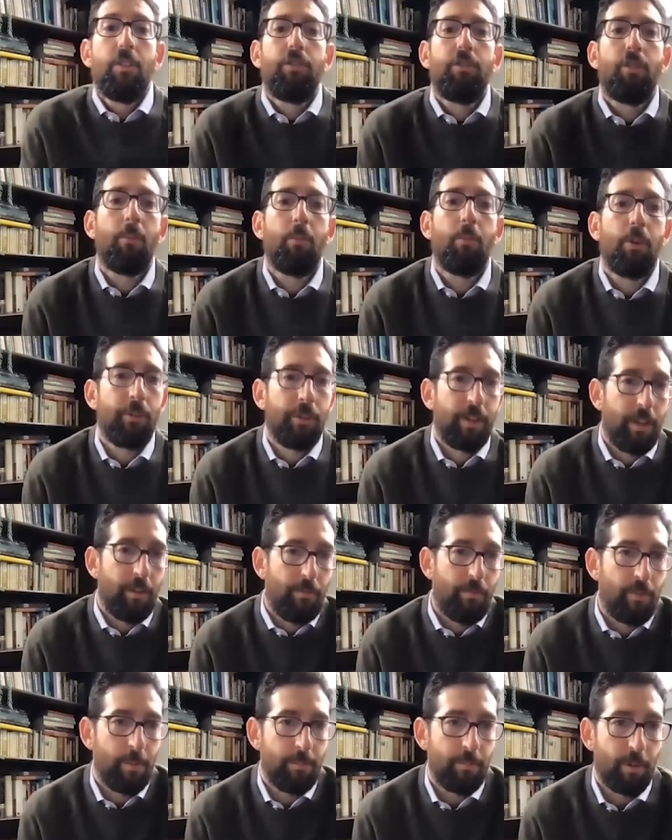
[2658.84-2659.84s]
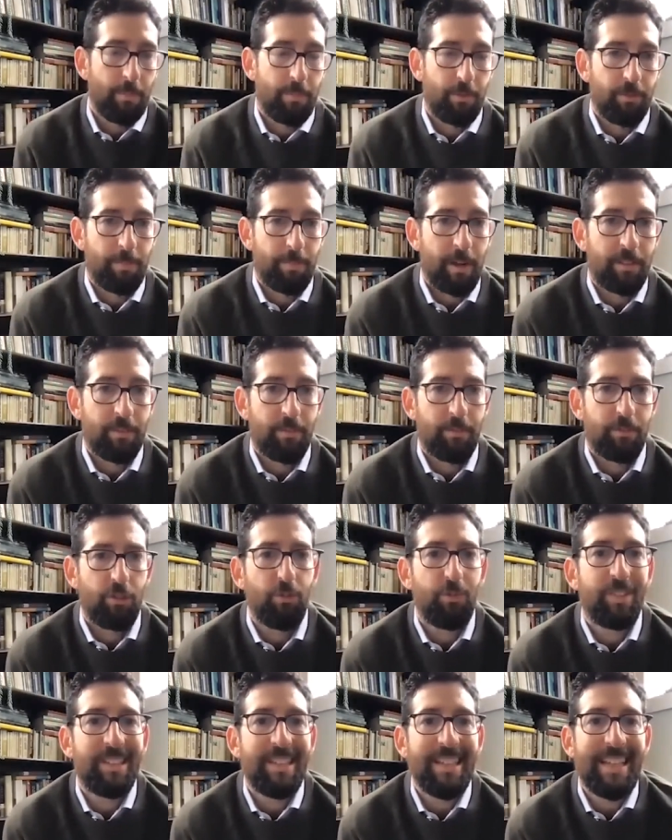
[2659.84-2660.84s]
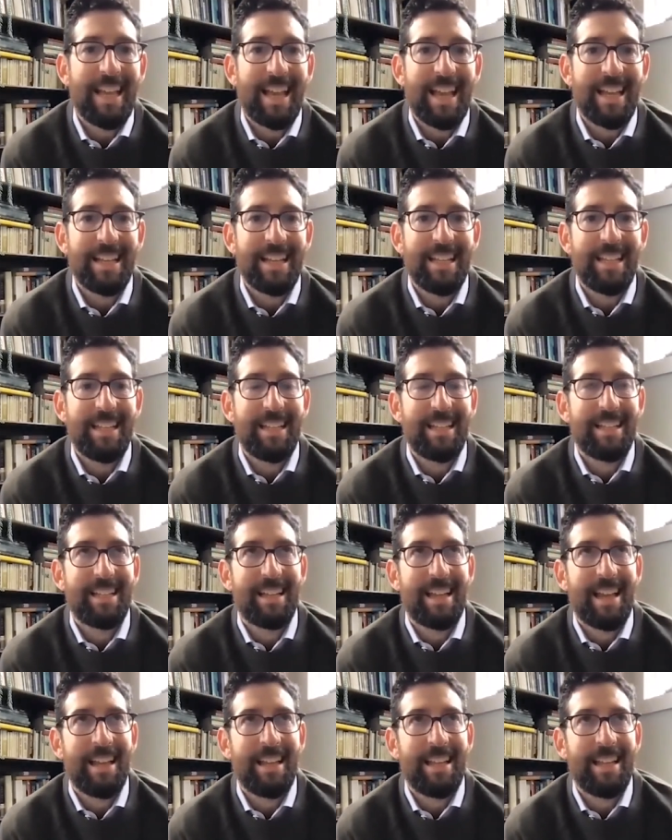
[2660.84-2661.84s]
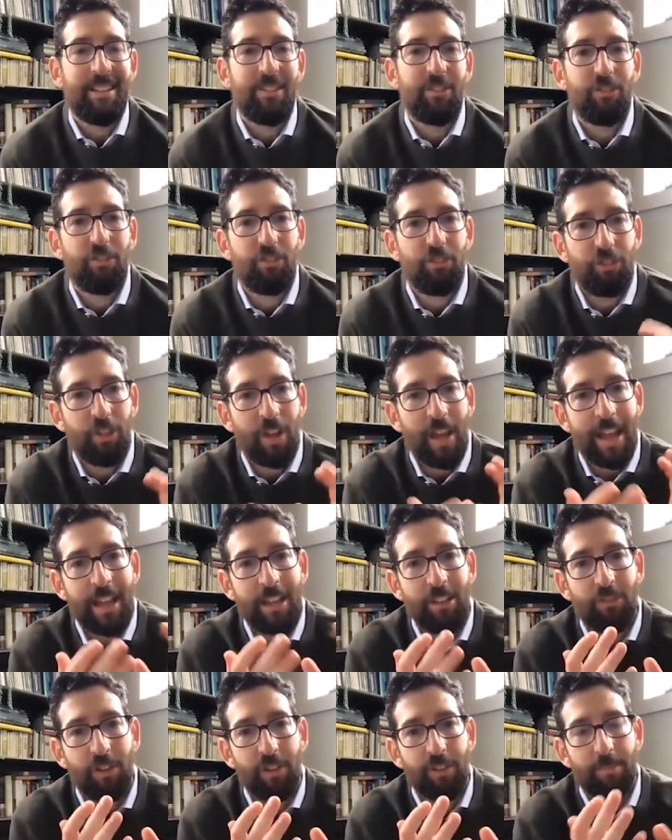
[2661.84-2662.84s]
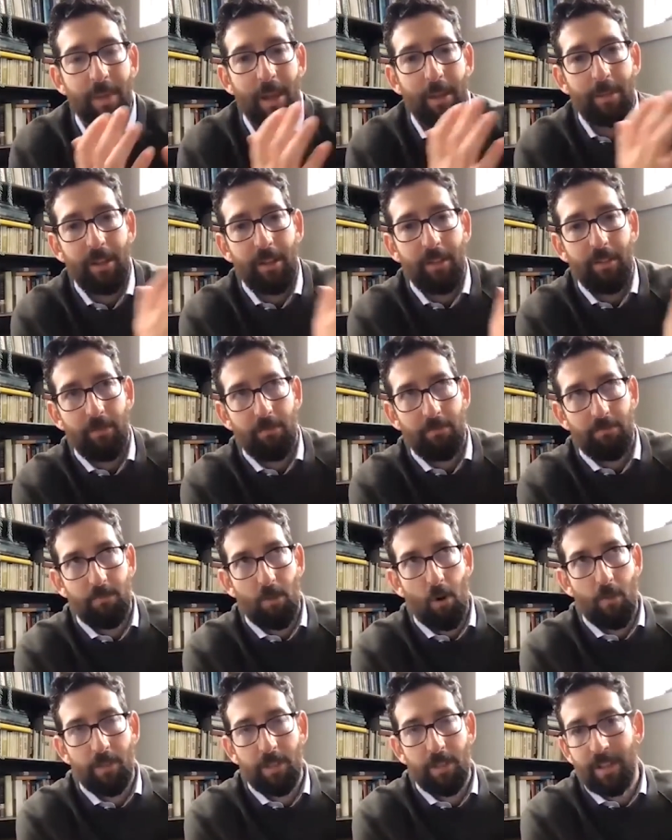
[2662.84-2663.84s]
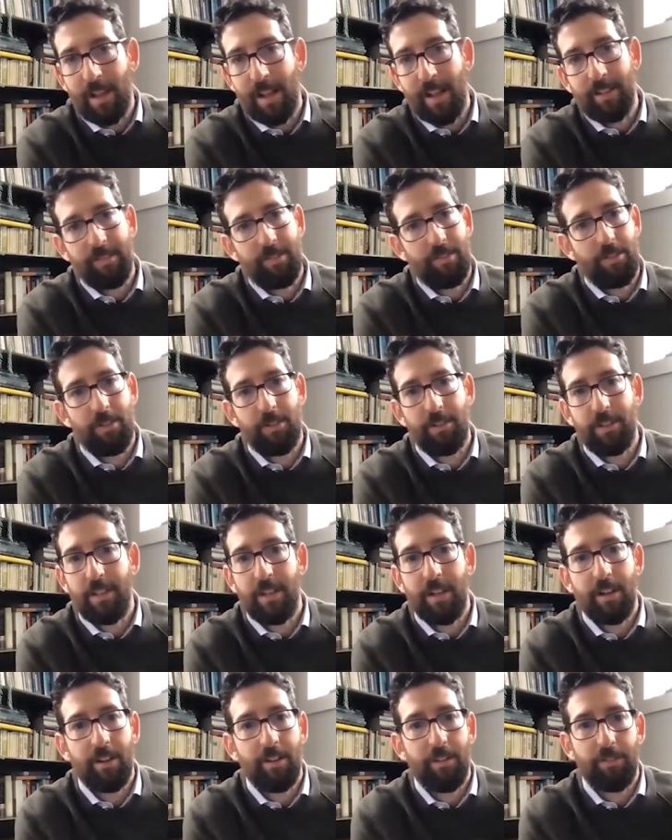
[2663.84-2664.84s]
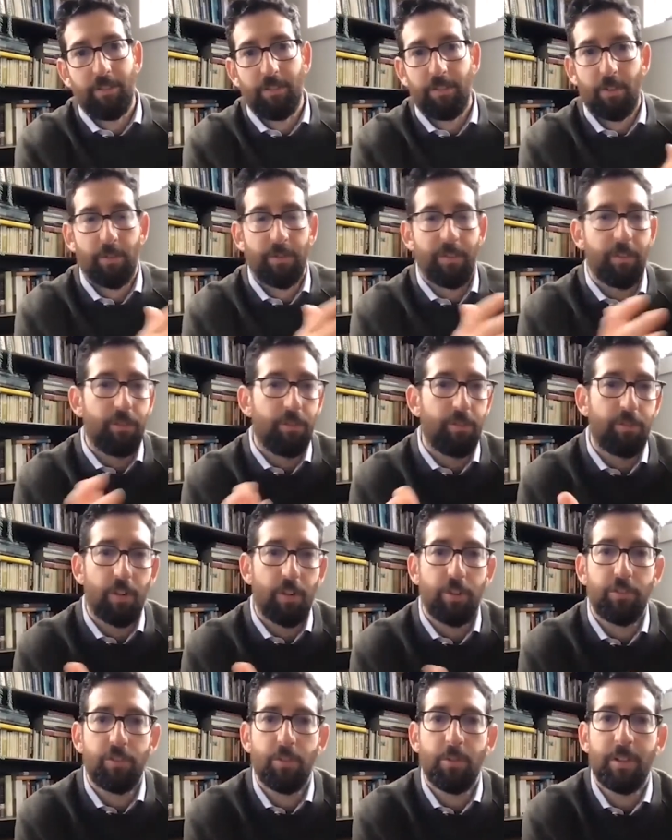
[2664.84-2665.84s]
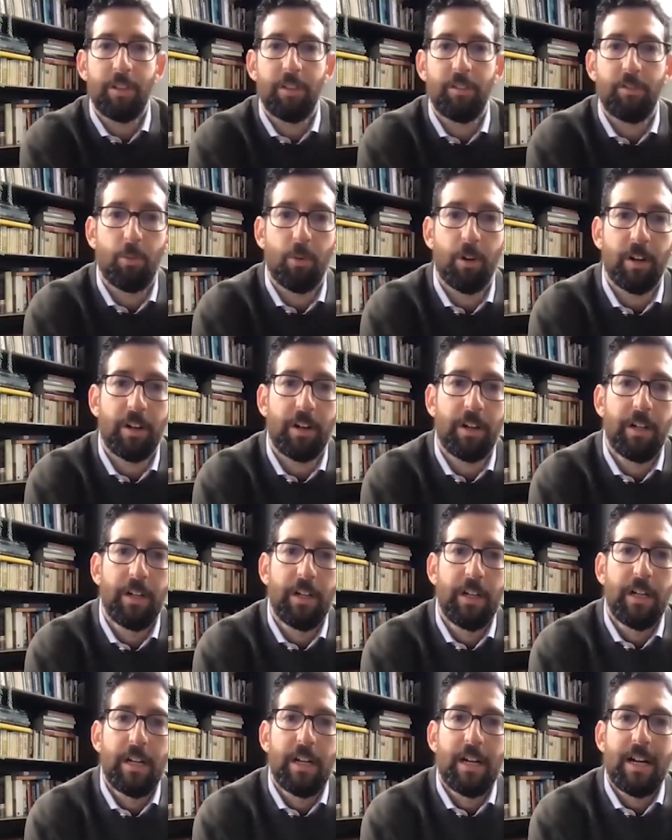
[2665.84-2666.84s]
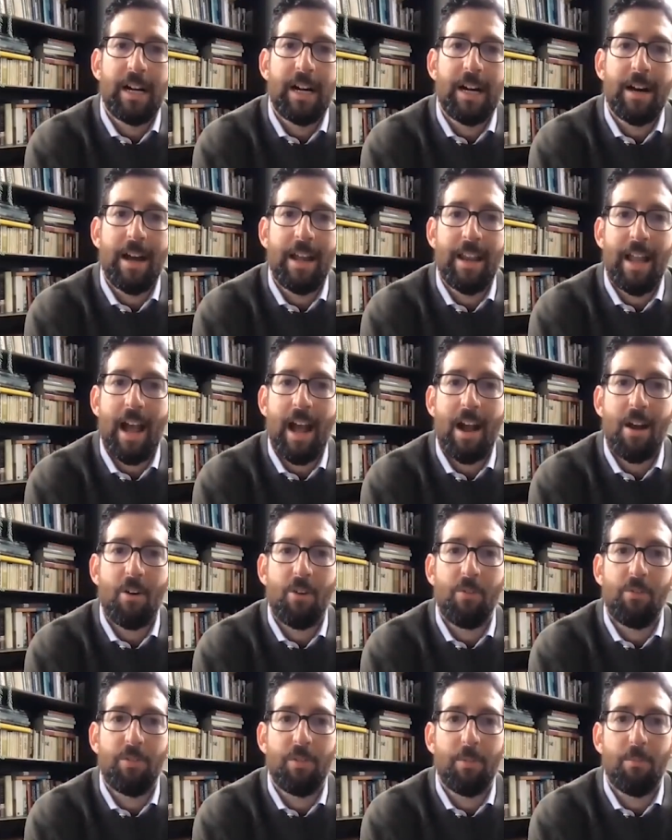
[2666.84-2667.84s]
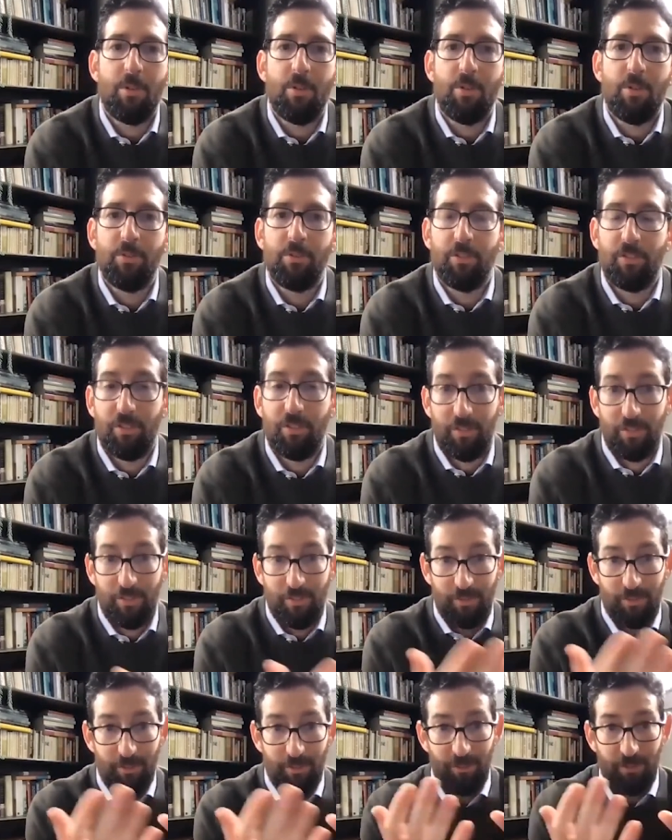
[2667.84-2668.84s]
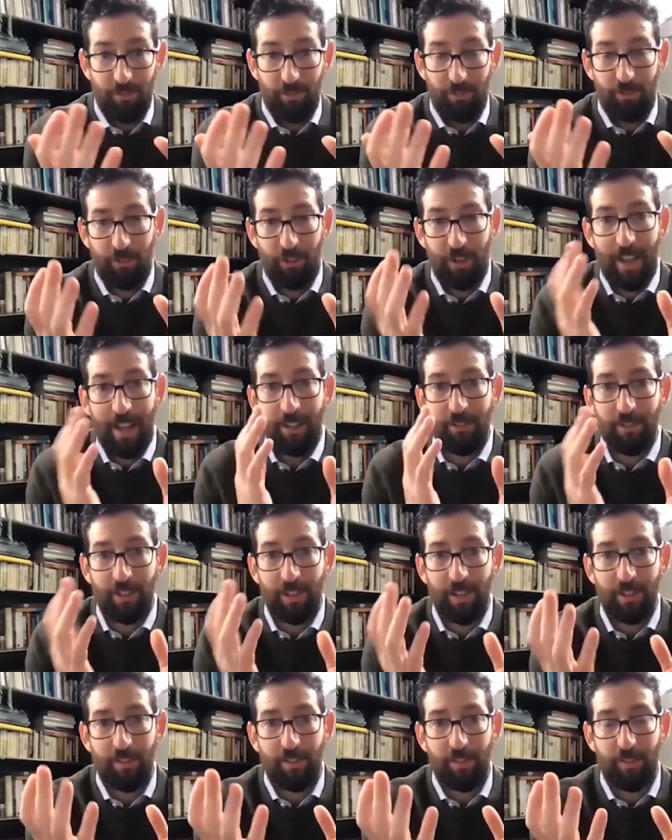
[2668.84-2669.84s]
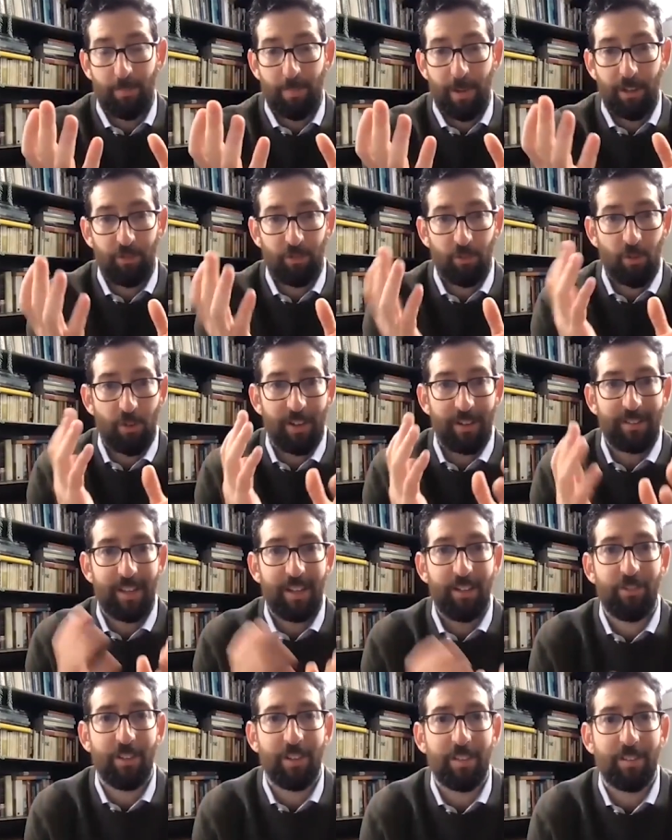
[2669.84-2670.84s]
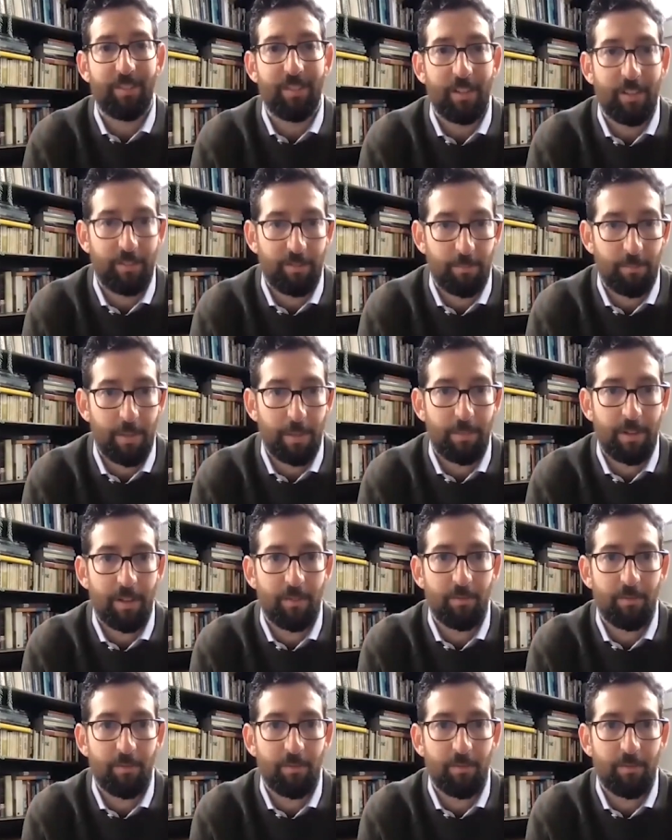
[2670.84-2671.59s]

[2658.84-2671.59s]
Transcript: So I'm wondering it from your perspective. Do you see any any changes maybe over the last 30 years or so since you started doing this work uh, and how the moon's change in its spatial orientation is, is maybe